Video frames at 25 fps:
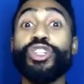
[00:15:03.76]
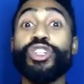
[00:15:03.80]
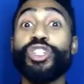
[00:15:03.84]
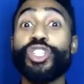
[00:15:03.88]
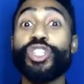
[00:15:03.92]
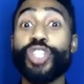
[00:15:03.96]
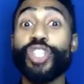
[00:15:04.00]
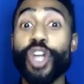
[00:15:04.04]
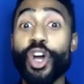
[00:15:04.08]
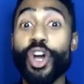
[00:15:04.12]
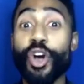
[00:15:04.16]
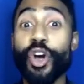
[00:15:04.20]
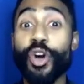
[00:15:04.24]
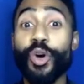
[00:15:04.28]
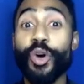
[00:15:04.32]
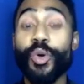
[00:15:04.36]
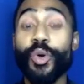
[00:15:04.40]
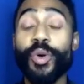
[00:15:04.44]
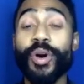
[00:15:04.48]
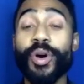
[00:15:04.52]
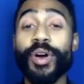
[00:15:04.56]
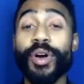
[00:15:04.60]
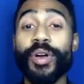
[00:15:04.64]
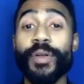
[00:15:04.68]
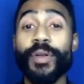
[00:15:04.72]

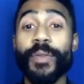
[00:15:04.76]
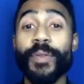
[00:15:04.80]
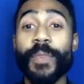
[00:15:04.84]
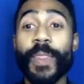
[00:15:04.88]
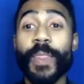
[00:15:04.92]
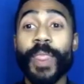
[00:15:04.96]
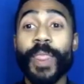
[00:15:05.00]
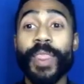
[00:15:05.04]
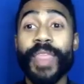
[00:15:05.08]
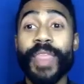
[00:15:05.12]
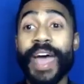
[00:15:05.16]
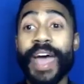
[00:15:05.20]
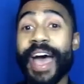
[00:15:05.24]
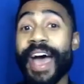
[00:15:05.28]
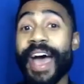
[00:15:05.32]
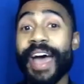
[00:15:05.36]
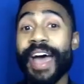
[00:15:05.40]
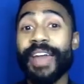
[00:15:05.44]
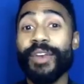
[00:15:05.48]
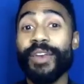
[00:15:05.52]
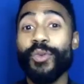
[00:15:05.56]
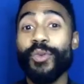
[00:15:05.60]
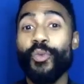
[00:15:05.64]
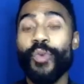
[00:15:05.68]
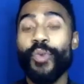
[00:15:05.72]
show that
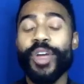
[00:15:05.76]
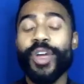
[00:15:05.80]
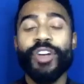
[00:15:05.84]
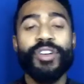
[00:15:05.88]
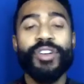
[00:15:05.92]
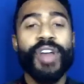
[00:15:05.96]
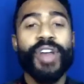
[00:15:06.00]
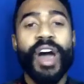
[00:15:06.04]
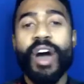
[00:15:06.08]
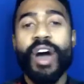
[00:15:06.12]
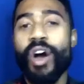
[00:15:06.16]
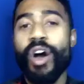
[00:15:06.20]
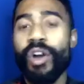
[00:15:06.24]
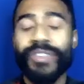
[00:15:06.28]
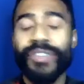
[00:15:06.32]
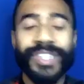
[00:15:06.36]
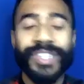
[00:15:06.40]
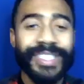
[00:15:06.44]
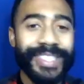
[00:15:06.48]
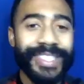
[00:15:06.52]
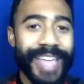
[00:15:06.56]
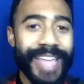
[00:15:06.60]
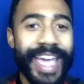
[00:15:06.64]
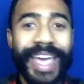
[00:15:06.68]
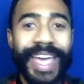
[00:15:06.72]
we are not all the
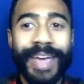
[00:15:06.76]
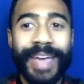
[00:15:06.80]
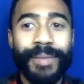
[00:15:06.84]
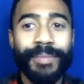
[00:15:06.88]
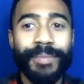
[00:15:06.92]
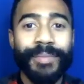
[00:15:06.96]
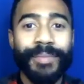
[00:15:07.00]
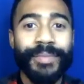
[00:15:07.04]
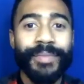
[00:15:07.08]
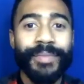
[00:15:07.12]
same.